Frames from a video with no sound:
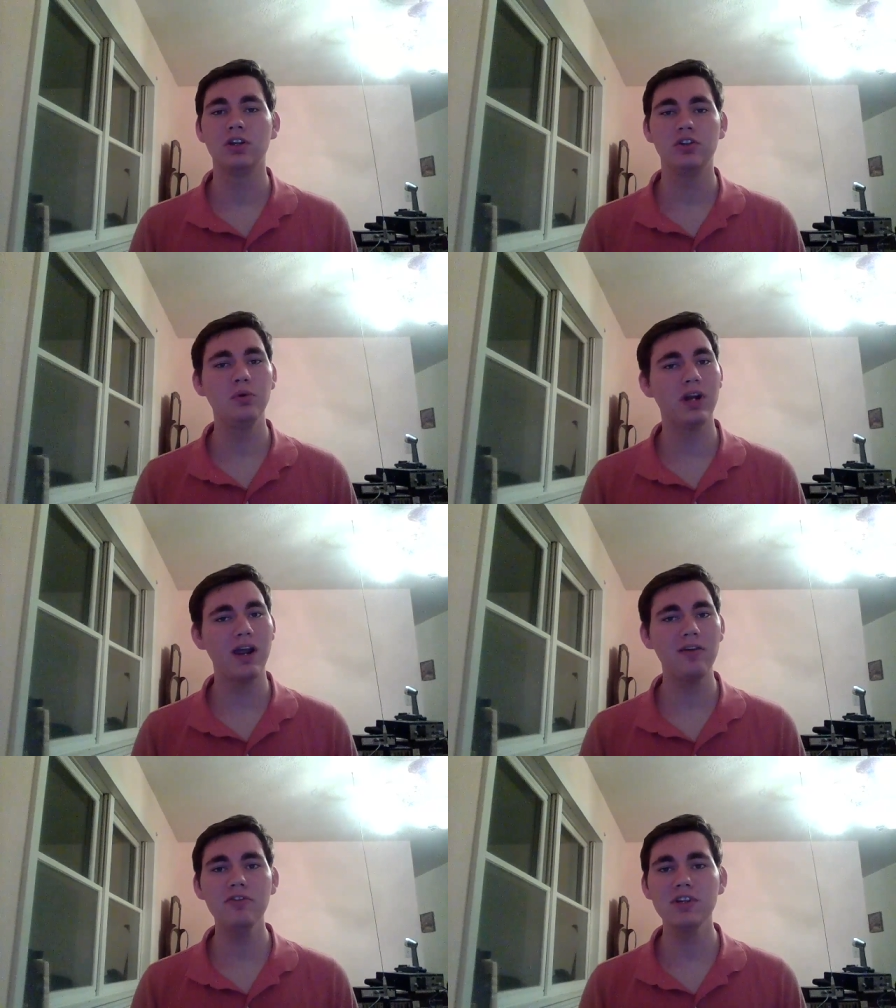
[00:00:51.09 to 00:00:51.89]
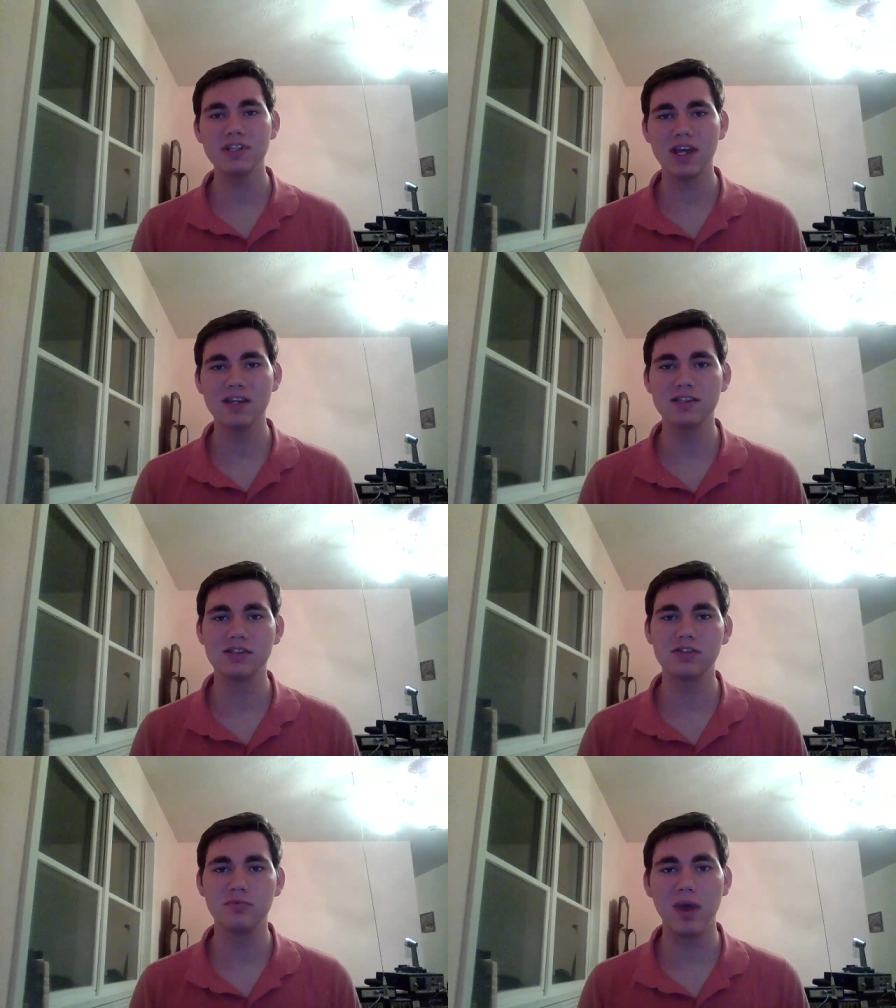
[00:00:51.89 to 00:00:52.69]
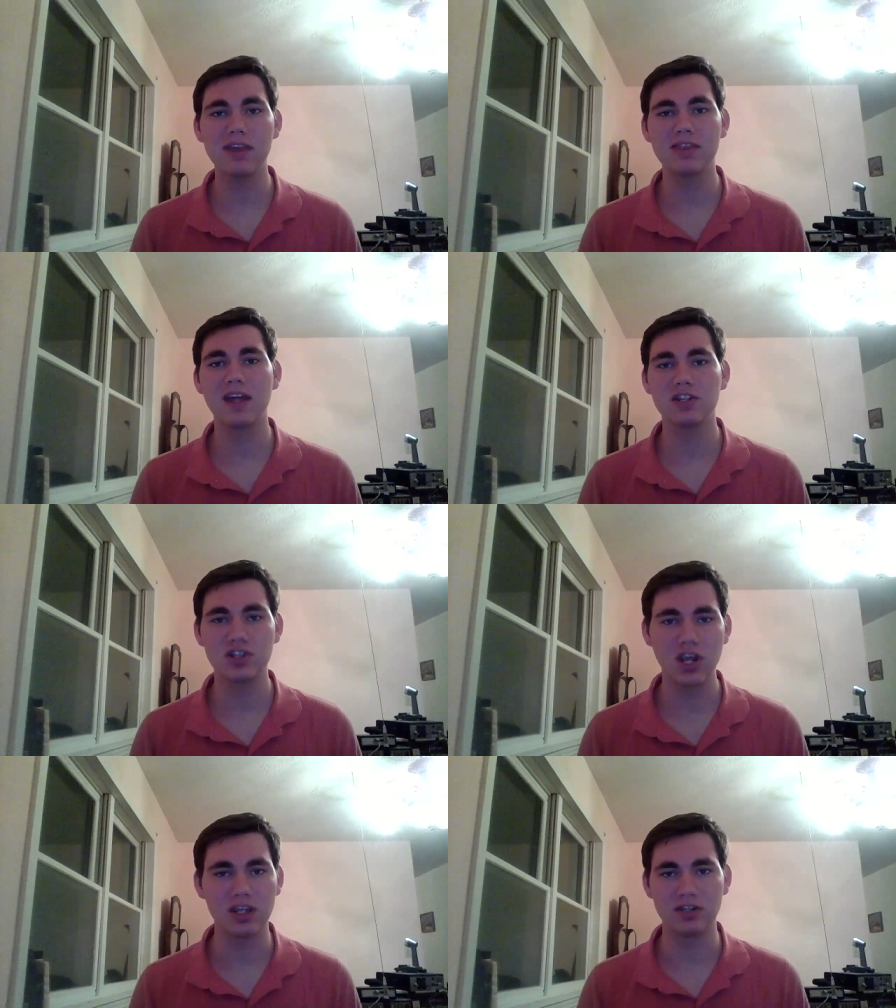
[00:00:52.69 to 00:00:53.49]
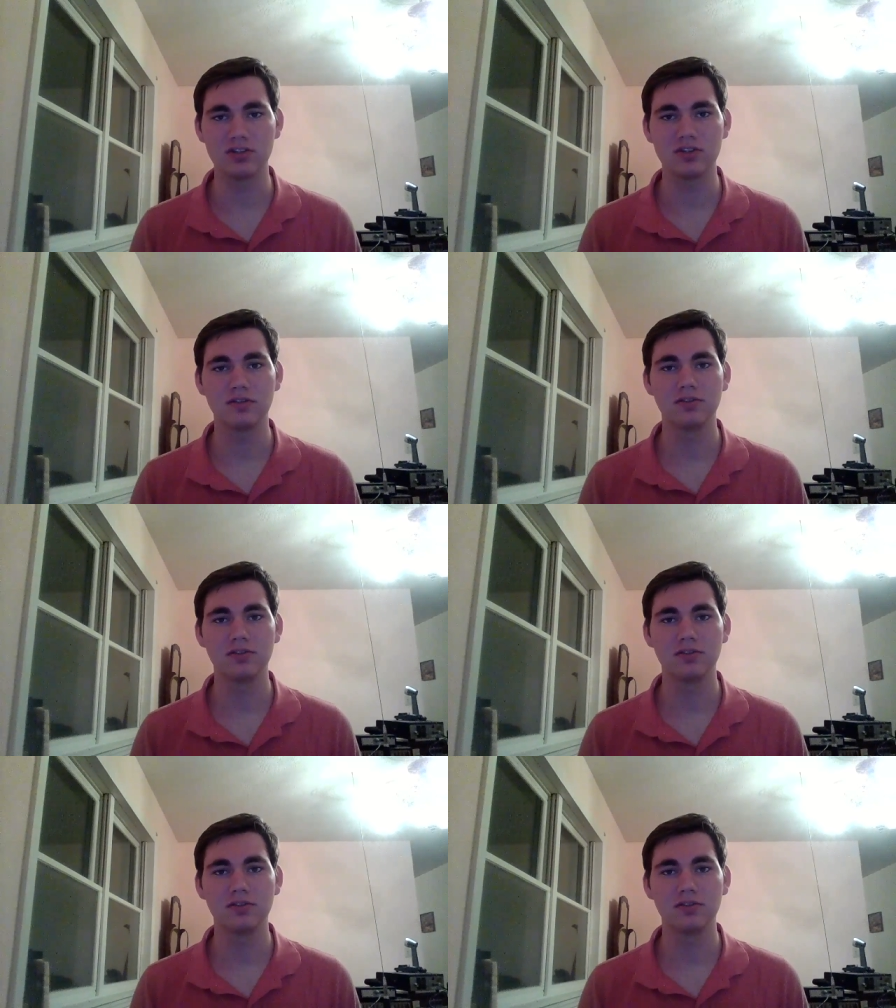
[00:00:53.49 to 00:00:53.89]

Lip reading: Do whatever it takes to make that change.